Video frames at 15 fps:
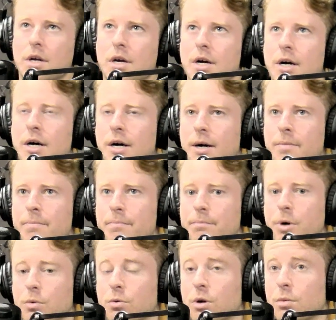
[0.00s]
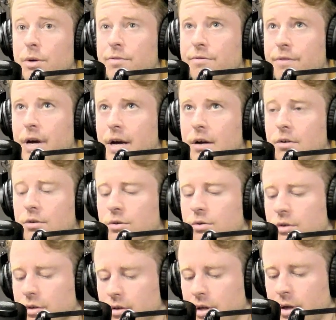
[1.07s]
But what we found,
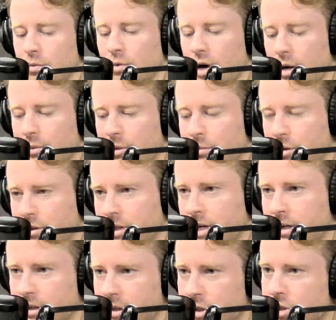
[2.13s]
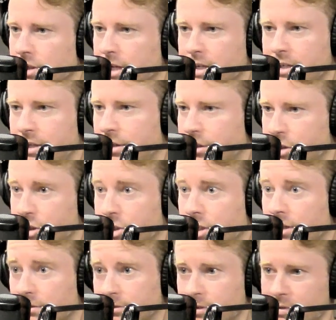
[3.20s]
and why we put that initial idea on the
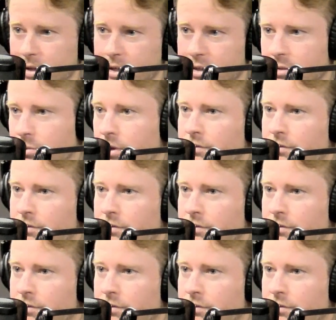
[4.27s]
shelf we even